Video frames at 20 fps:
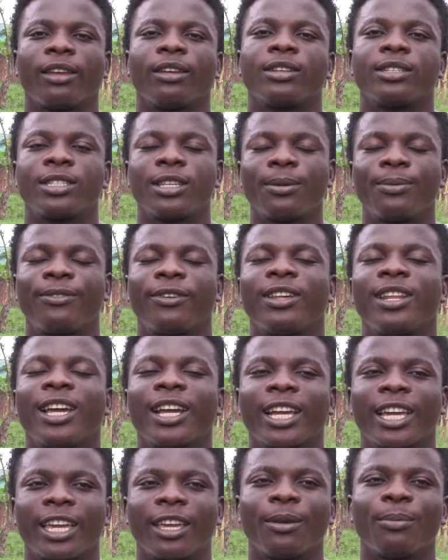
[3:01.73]
stepfather
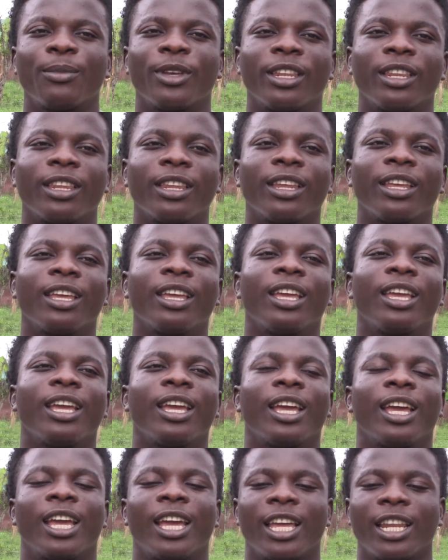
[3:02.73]
came in
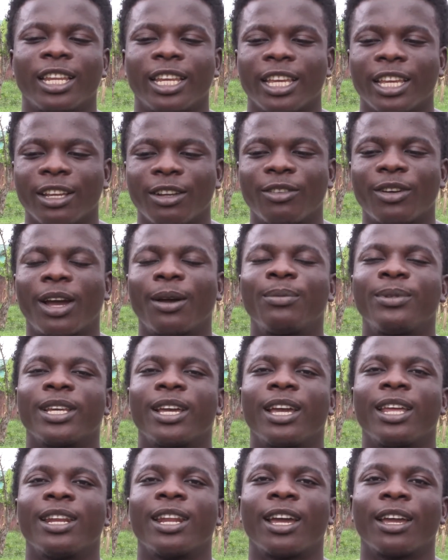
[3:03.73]
and he grabbed
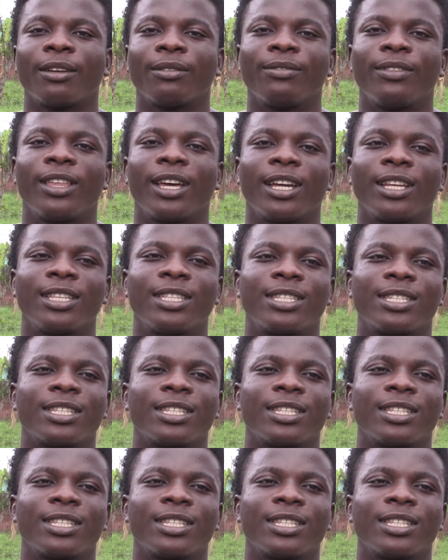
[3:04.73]
a knife that